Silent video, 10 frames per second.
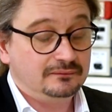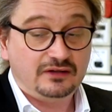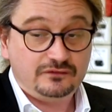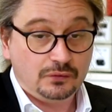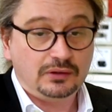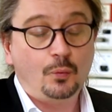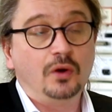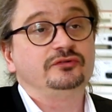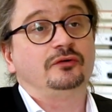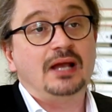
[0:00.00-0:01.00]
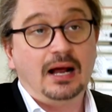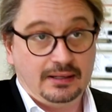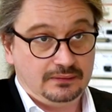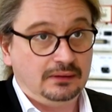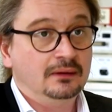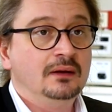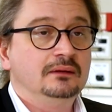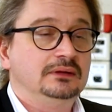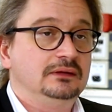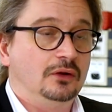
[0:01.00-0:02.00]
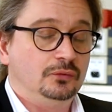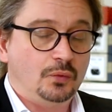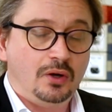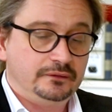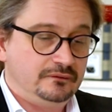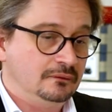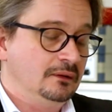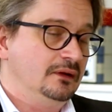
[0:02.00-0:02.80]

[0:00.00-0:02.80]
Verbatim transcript: The students want reality. They don't want